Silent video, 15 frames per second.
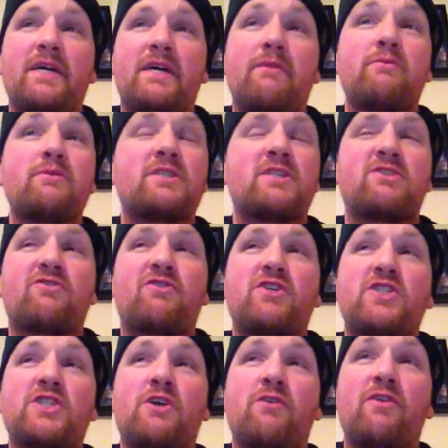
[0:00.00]
it was his
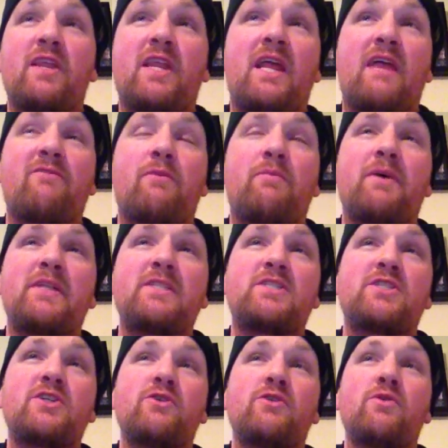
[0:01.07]
first show that he'd ever been
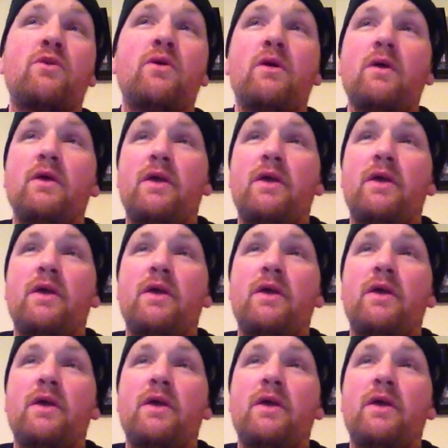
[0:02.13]
to.